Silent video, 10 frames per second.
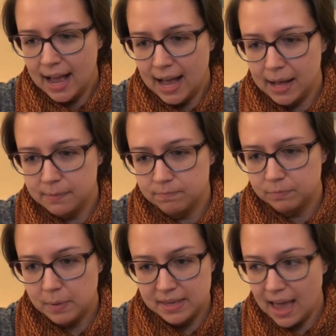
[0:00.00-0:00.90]

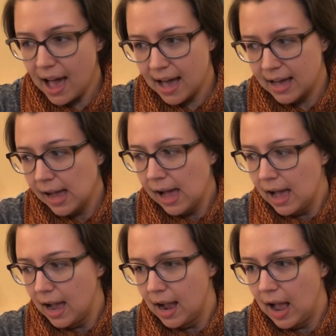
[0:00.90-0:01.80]
But yeah,
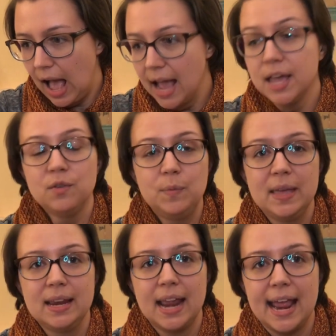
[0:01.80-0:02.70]
I have
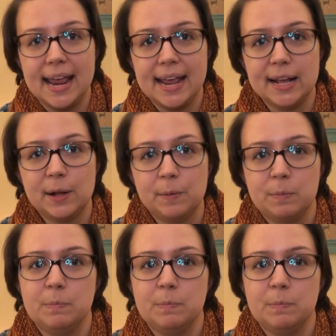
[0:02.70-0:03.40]
been a